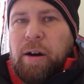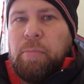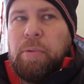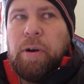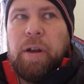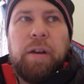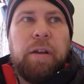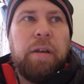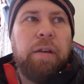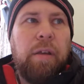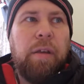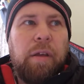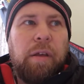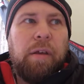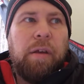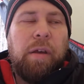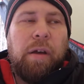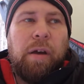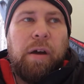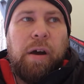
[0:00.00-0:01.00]
But
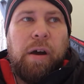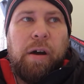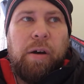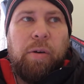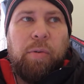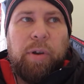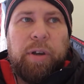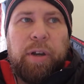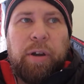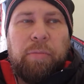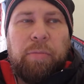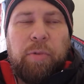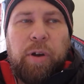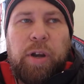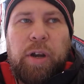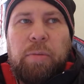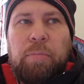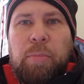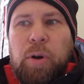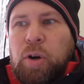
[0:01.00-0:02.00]
when you're
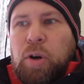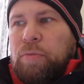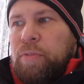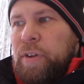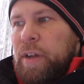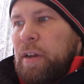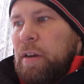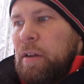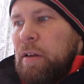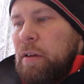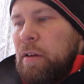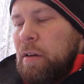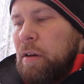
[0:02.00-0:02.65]
moving,